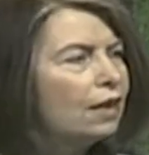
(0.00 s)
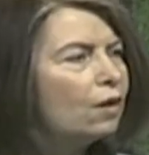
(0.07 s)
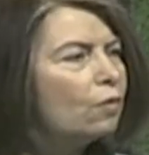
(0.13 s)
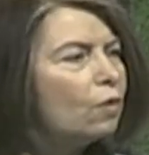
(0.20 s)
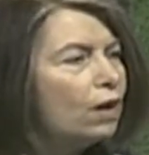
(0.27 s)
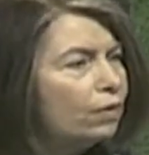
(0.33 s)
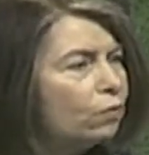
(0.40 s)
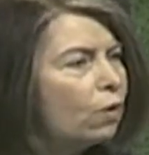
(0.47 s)

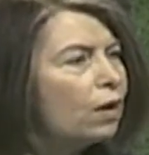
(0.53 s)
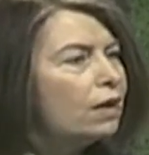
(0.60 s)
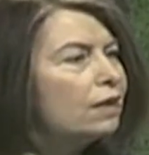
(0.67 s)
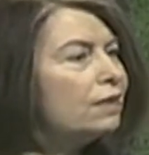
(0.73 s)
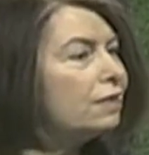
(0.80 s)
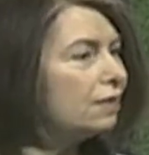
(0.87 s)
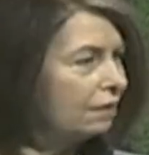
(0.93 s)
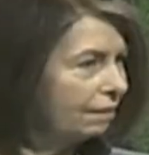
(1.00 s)
One
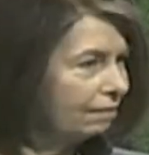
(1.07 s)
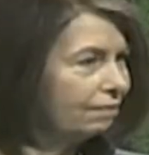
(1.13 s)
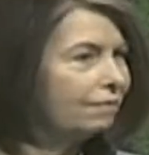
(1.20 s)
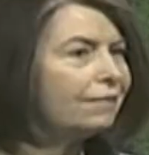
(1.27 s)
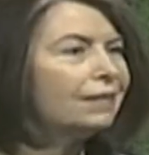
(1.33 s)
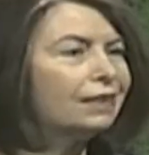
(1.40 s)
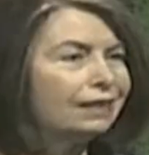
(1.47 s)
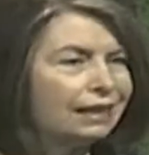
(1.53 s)
was
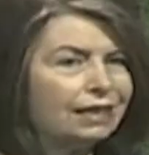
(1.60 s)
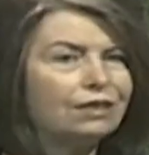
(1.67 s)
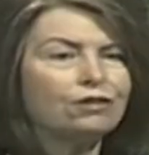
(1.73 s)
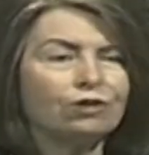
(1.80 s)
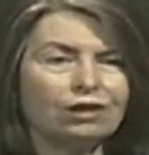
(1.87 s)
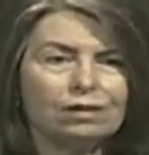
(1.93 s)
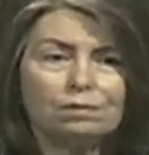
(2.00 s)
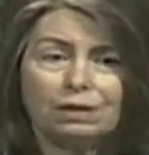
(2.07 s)
the LEED
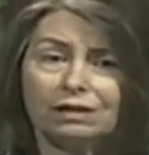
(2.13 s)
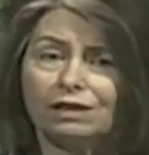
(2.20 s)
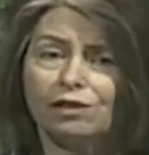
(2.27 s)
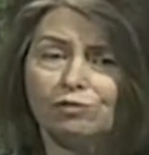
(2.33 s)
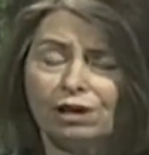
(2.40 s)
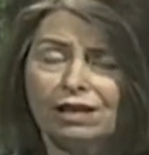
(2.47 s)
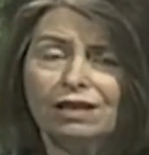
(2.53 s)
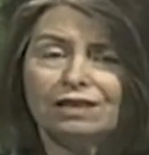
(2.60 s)
Green Building
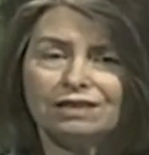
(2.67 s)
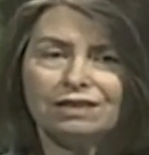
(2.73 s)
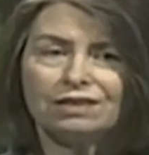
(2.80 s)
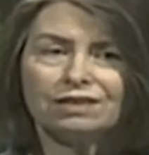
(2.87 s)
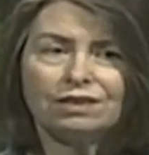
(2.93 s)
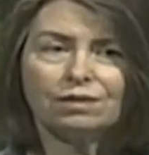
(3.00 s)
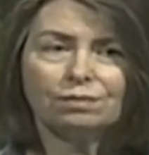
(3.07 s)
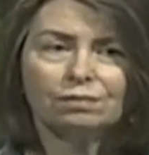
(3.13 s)
Rating
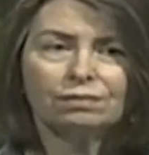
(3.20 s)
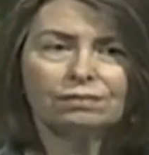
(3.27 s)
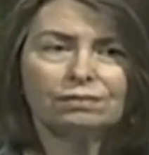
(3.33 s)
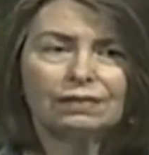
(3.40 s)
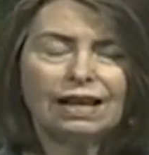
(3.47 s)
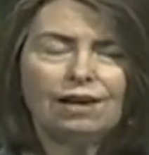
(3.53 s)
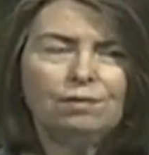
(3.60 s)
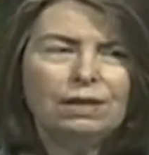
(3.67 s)
System.
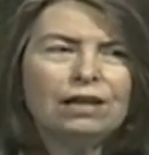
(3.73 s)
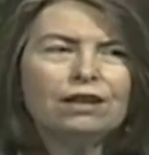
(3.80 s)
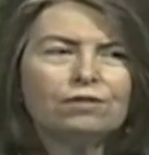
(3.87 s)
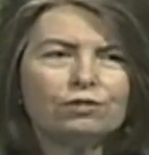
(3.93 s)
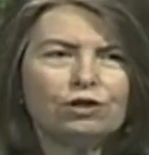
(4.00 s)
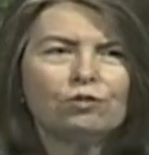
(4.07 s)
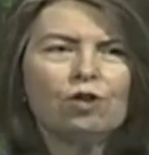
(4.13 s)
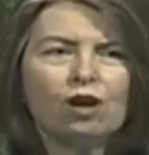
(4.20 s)
How many of
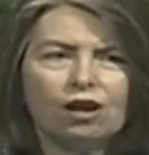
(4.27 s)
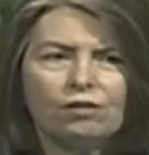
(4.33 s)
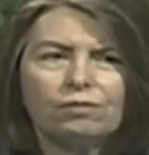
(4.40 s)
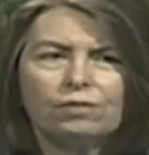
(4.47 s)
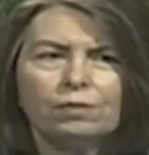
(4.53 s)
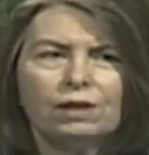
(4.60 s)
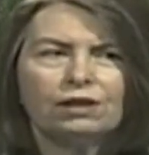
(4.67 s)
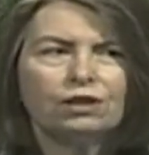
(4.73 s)
you are
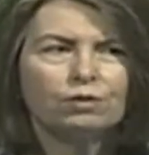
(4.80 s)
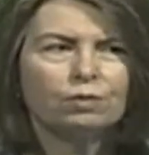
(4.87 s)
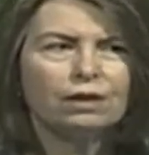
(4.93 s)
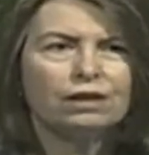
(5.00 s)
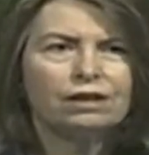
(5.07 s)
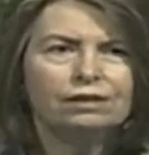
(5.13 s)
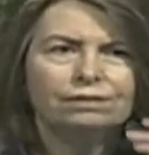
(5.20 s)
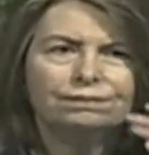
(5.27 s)
familiar
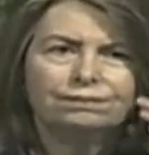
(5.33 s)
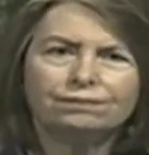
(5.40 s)
with it?